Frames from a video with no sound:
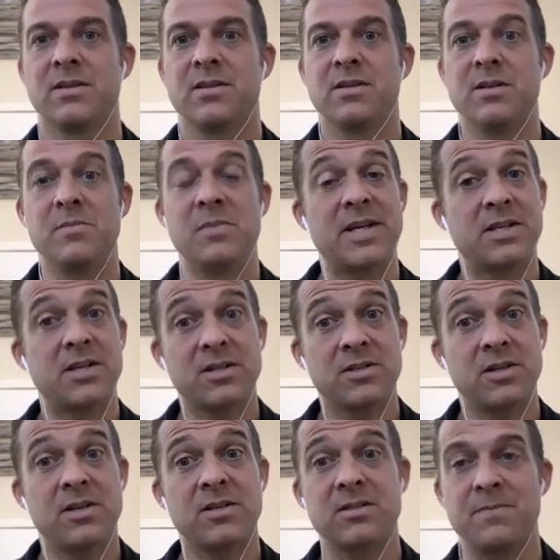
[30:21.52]
I'm like, "That's
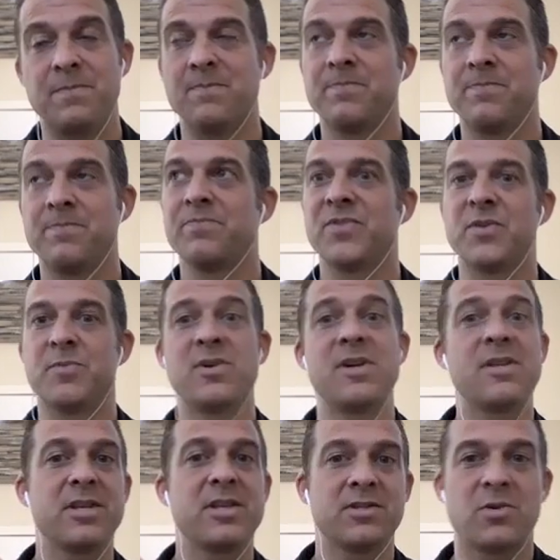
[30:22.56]
awesome. The
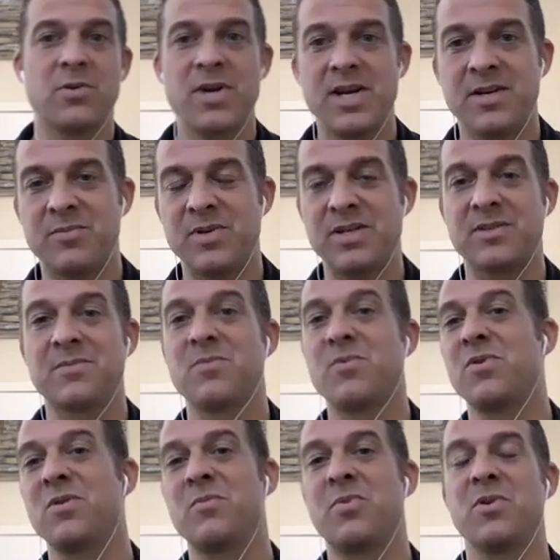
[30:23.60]
breathing is great, but it's
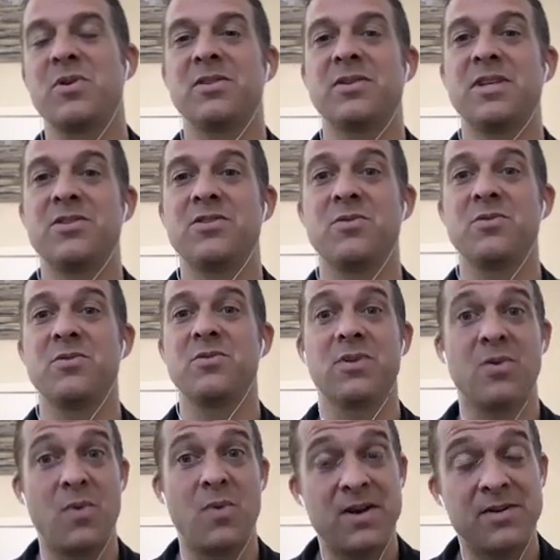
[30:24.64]
more important that you were
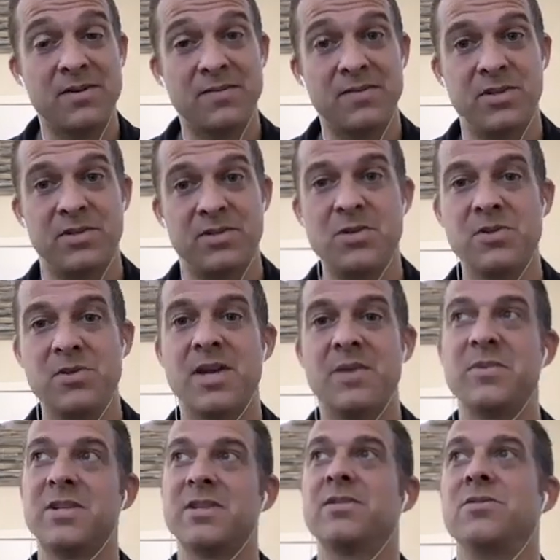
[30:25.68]
aware enough to do that
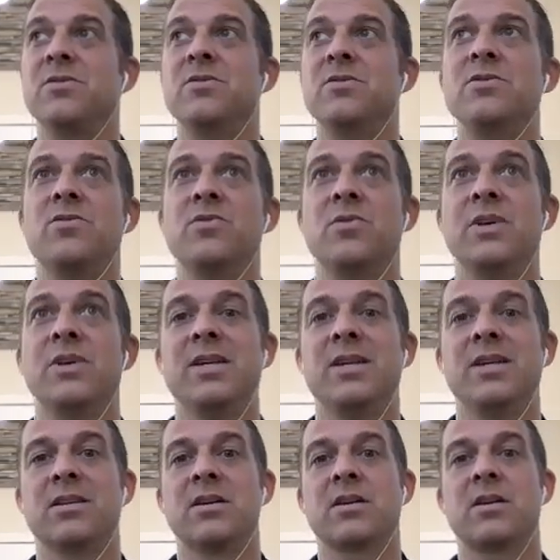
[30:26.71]
because you knew
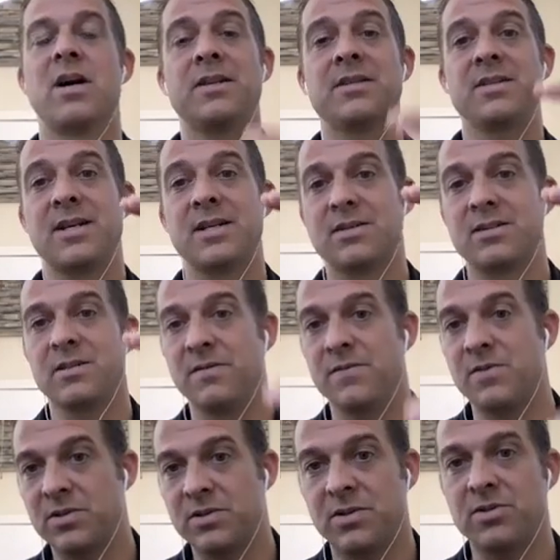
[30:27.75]
the context of
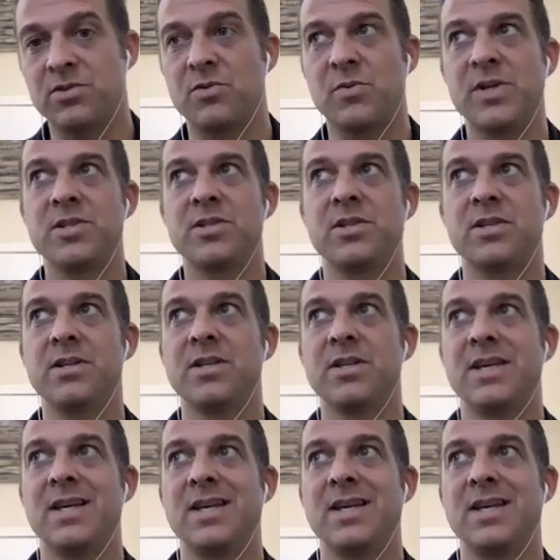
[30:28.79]
your situation